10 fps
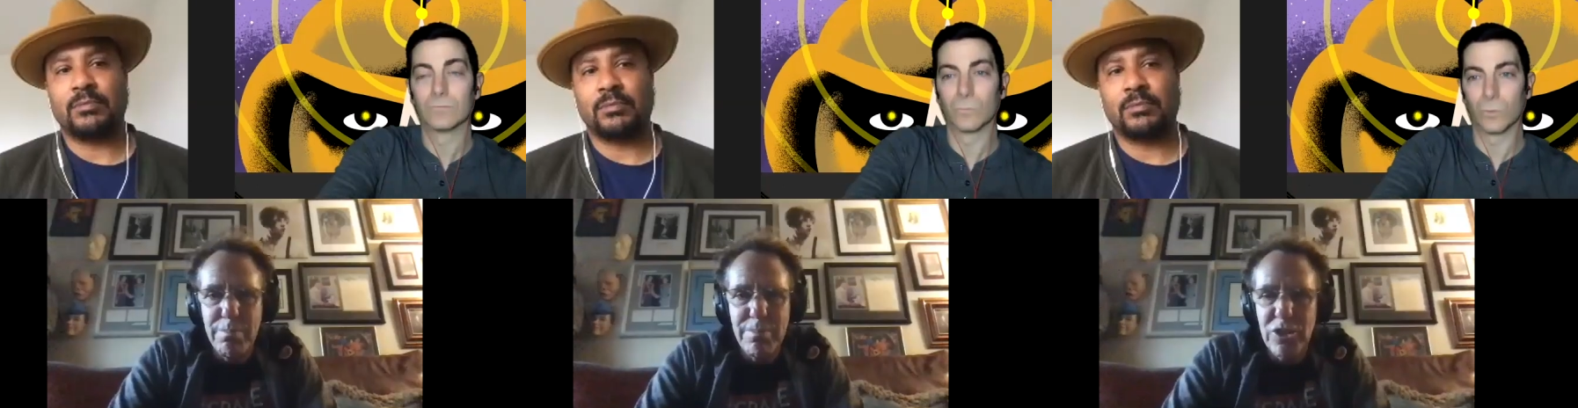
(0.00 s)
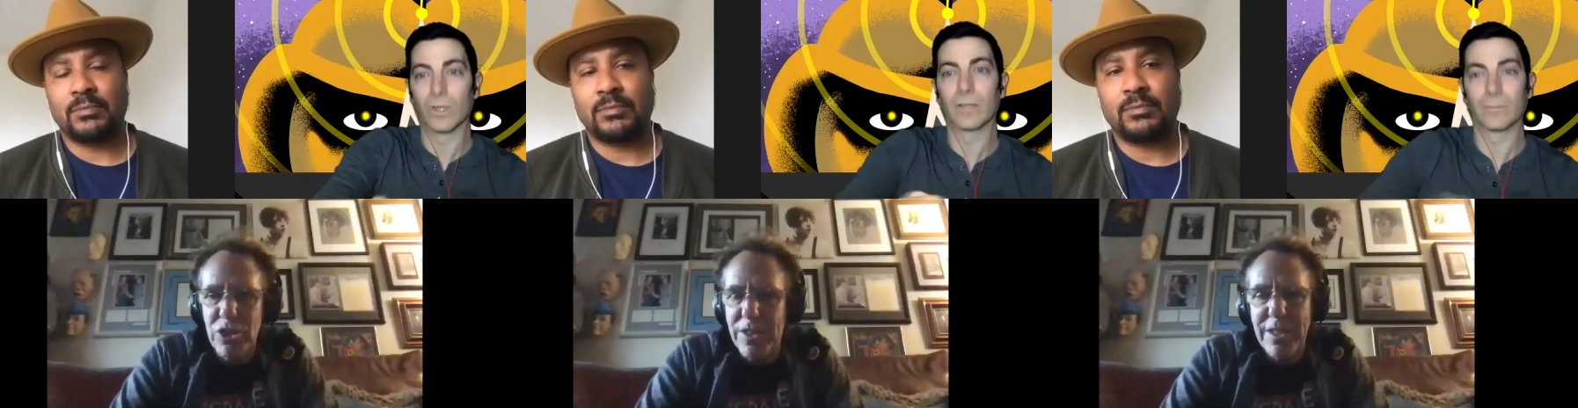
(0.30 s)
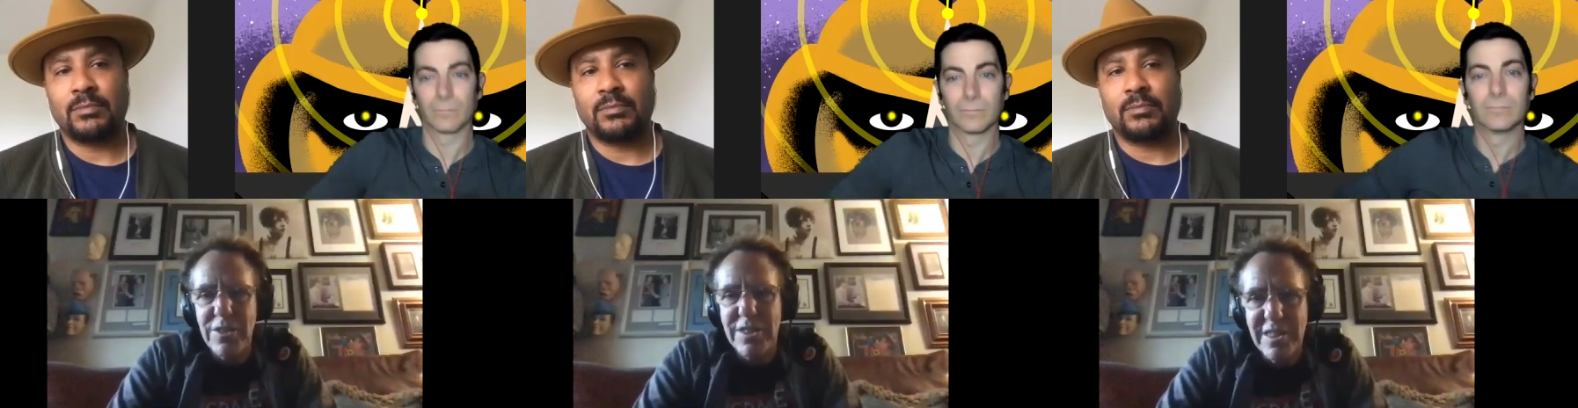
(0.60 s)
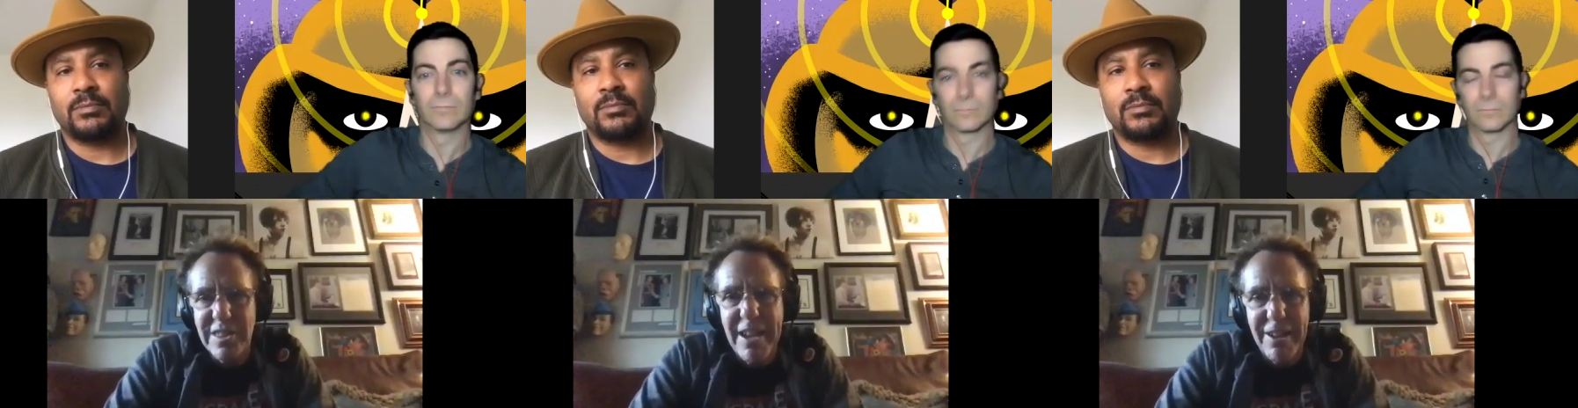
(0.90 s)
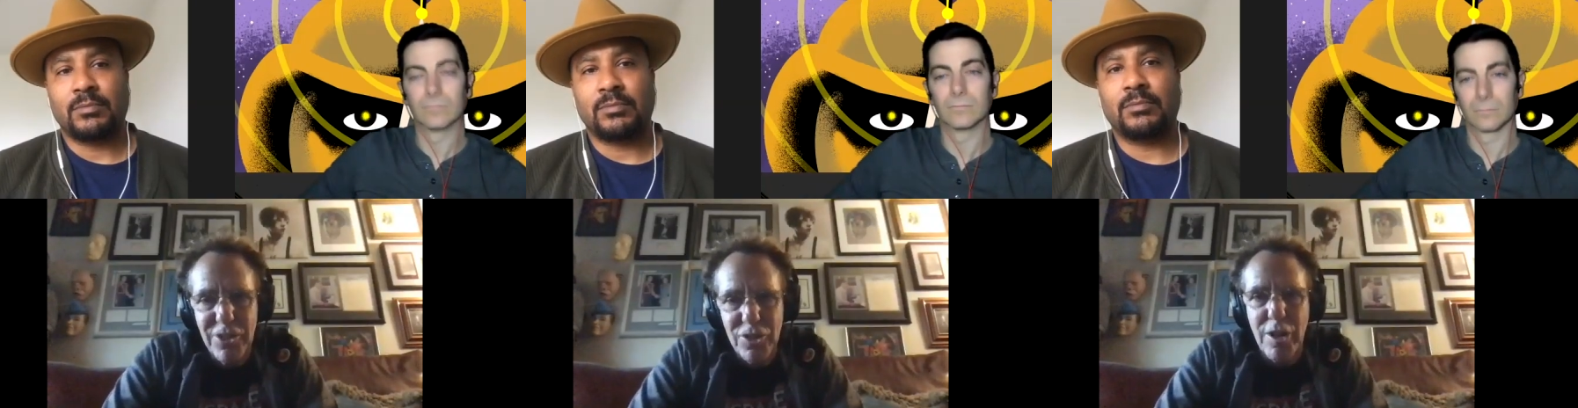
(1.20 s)
Speaker 1: nichelle nichols to stay on
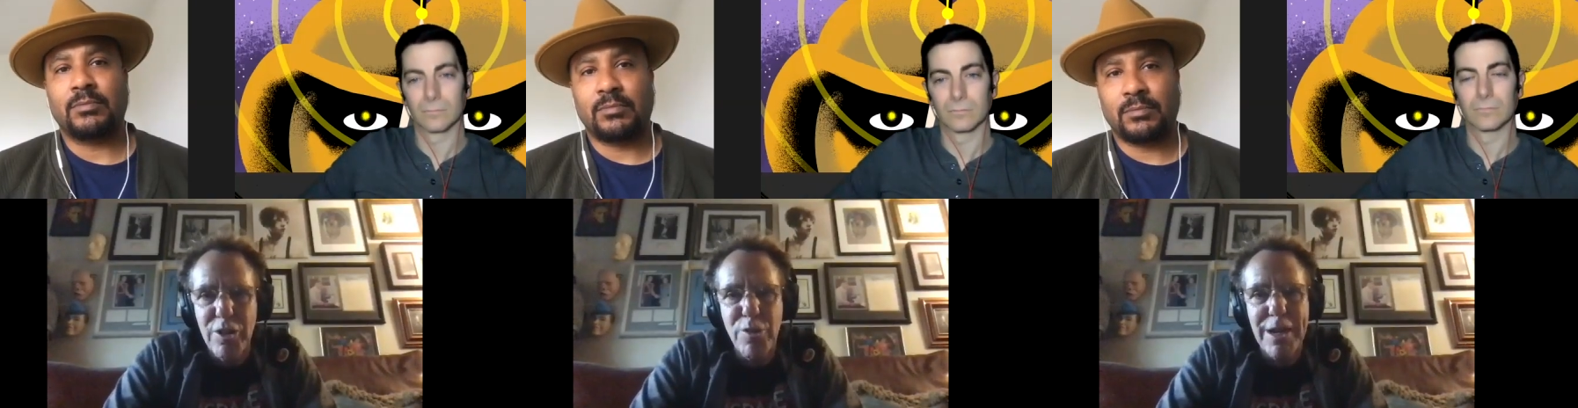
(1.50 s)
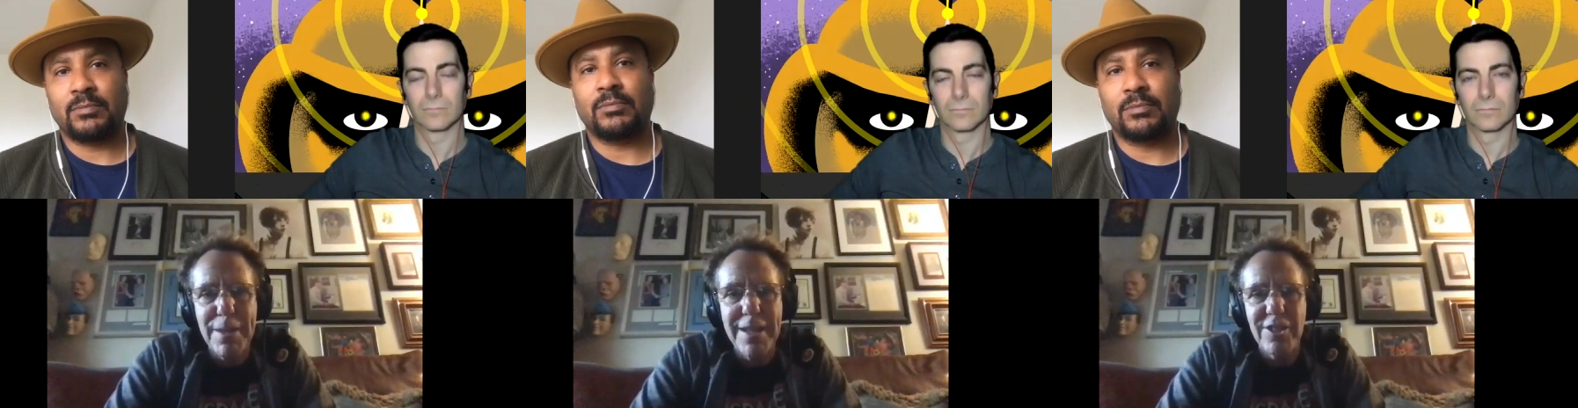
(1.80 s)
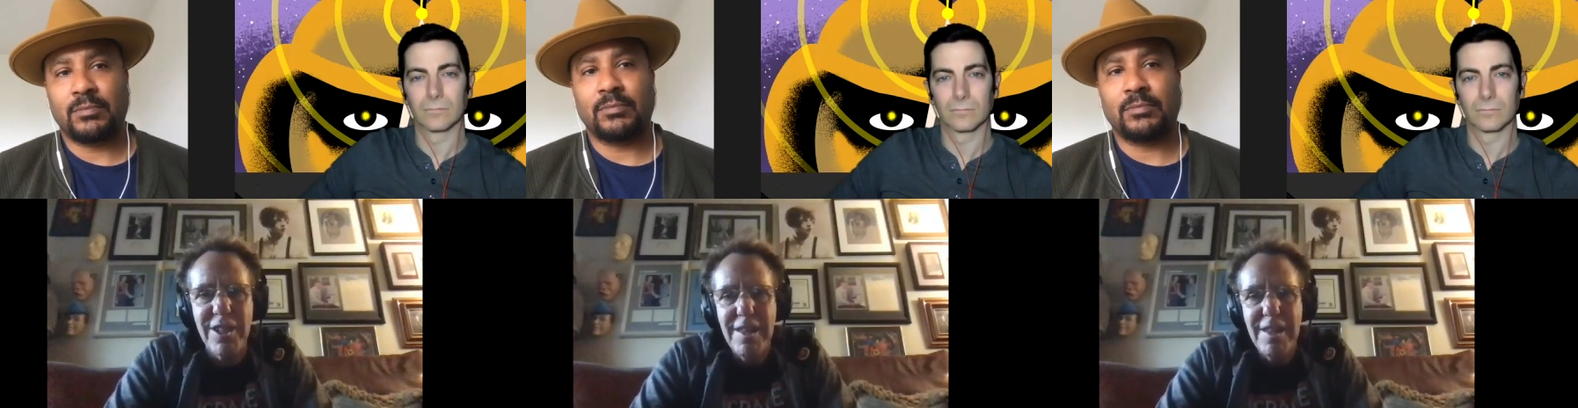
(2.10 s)
star trek because